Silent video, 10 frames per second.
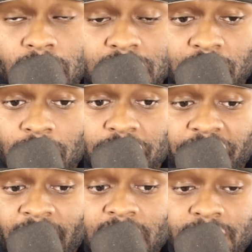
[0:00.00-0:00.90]
Charger
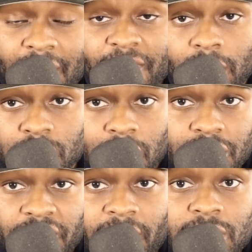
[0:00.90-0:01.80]
fans, my fellow
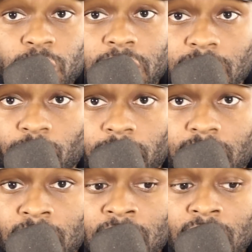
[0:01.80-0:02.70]
Charger fans, who didn't
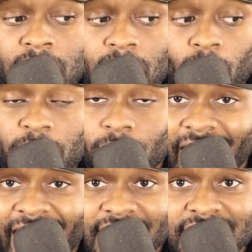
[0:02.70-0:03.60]
agree with what
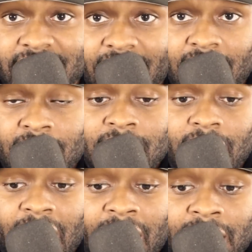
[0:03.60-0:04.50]
I had to say.
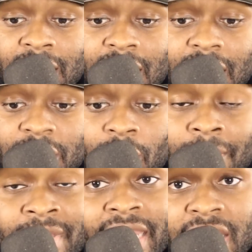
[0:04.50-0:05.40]
And,
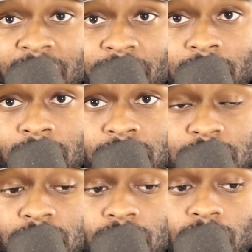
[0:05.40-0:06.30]
I'm not here
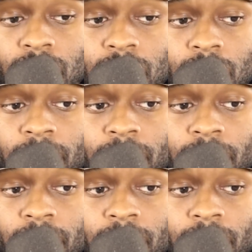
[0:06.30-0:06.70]
to